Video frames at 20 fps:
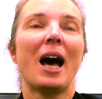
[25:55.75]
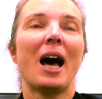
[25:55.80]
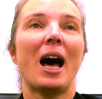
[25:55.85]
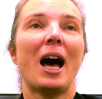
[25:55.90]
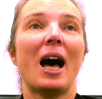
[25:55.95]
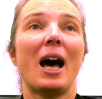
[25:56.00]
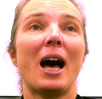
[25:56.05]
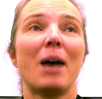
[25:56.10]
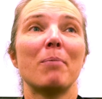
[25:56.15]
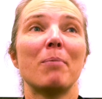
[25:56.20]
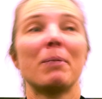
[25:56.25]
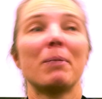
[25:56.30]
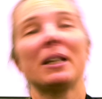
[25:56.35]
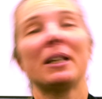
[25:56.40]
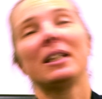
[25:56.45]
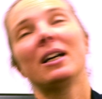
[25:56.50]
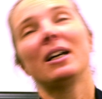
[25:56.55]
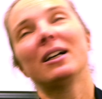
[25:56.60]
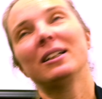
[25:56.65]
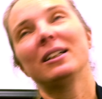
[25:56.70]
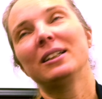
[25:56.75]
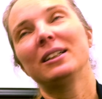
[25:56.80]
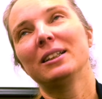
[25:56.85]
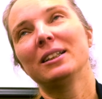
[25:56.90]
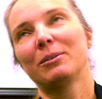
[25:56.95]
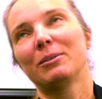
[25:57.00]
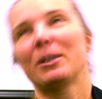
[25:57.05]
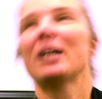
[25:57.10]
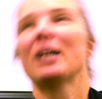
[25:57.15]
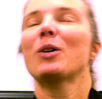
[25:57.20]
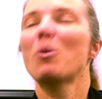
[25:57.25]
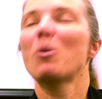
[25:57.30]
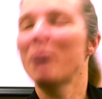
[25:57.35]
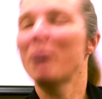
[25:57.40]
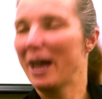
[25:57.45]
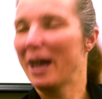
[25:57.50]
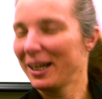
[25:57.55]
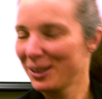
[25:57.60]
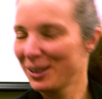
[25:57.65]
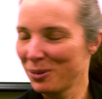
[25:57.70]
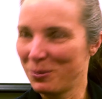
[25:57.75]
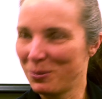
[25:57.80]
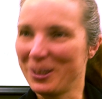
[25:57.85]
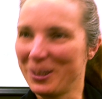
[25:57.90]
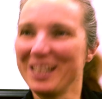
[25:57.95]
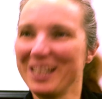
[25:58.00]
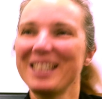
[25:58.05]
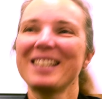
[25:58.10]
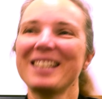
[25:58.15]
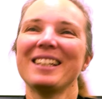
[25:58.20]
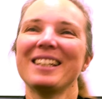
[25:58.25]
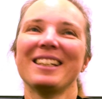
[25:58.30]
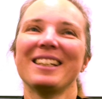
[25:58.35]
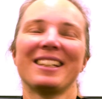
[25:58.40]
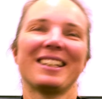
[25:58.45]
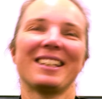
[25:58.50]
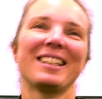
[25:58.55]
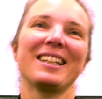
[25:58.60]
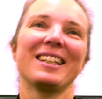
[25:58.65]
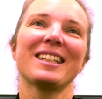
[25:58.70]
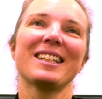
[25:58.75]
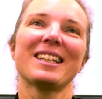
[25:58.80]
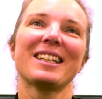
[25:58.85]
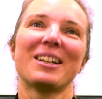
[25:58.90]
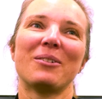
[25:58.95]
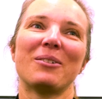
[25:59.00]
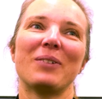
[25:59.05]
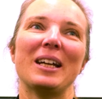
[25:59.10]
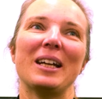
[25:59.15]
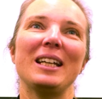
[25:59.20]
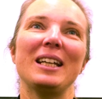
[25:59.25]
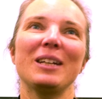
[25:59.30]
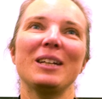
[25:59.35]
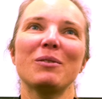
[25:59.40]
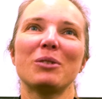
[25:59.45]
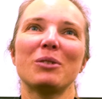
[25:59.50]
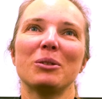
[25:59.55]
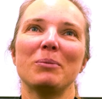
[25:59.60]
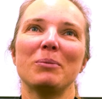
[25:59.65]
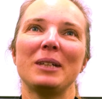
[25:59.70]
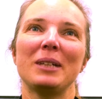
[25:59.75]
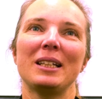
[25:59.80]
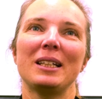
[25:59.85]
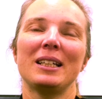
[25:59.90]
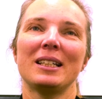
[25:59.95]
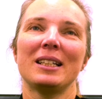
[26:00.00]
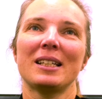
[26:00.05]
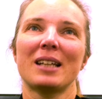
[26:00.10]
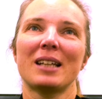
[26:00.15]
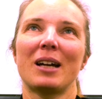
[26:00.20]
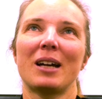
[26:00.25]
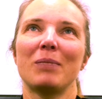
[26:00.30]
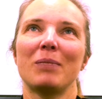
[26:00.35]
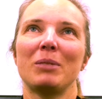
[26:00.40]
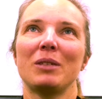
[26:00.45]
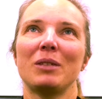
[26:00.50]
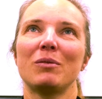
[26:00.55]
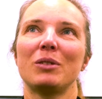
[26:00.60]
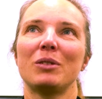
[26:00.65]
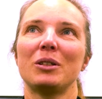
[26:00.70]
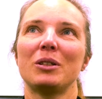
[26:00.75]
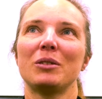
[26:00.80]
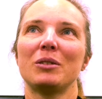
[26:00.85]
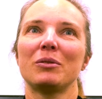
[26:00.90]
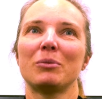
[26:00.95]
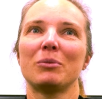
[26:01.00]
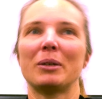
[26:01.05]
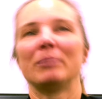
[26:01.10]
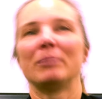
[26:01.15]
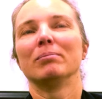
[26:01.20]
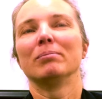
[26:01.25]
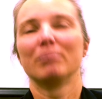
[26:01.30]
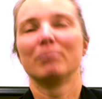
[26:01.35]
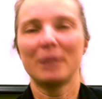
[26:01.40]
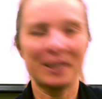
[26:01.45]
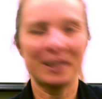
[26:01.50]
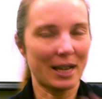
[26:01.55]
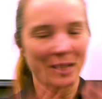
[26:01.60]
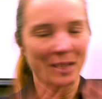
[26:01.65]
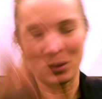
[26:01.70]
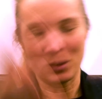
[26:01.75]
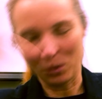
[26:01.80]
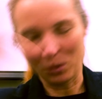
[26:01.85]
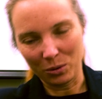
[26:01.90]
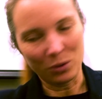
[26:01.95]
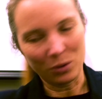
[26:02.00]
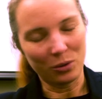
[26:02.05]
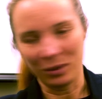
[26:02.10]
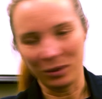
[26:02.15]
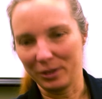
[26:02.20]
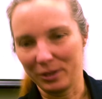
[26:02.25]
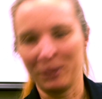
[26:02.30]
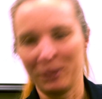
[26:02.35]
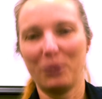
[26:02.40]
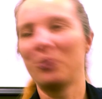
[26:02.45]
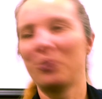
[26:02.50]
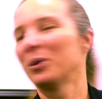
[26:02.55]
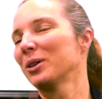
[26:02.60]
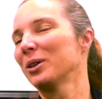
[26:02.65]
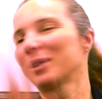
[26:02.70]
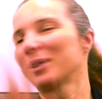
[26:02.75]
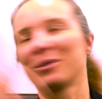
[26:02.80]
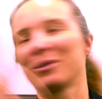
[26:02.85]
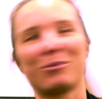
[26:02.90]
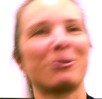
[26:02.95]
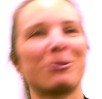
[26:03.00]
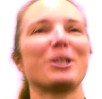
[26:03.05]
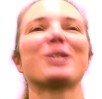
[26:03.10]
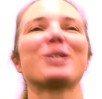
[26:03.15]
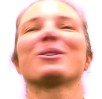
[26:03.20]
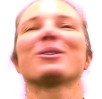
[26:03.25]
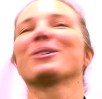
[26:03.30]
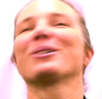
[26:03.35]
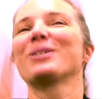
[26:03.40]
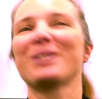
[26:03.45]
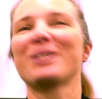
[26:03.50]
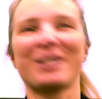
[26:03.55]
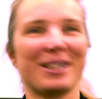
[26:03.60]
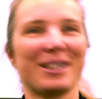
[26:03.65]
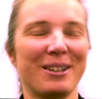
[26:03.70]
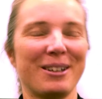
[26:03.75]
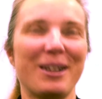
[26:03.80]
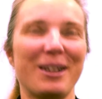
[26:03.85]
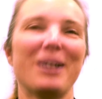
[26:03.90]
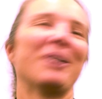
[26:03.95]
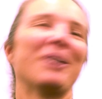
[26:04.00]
But the other, when I go back to Princeton, the things that are waiting for me is I'm involved, well, besides all the work of research and